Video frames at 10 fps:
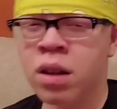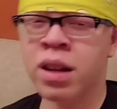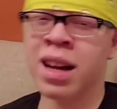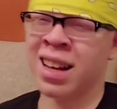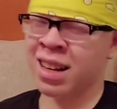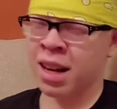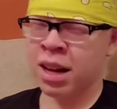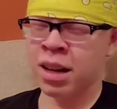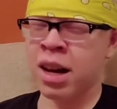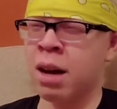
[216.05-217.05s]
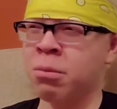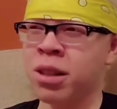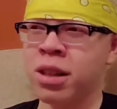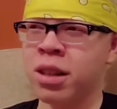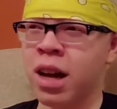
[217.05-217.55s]
Nah, nah, nah, I'm
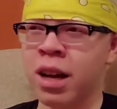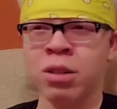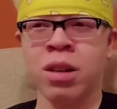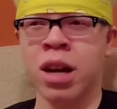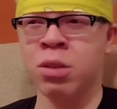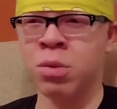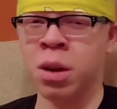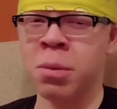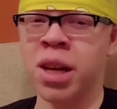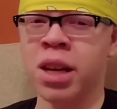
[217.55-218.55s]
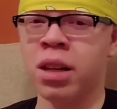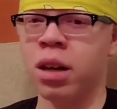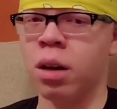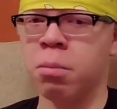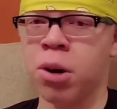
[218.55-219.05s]
good. I don't, I don't want to be
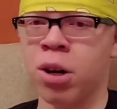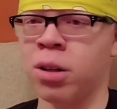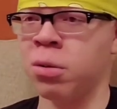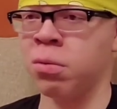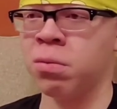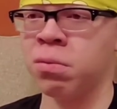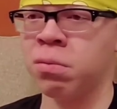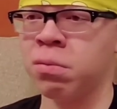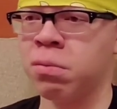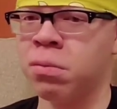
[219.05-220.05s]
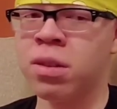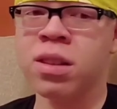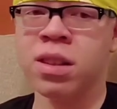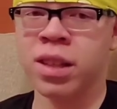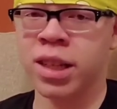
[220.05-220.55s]
a part of
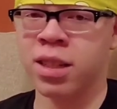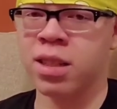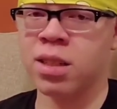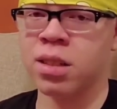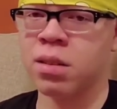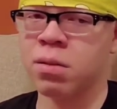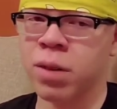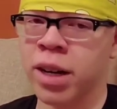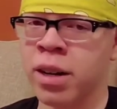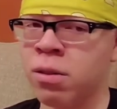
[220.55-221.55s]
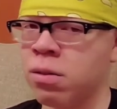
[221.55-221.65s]
this right now.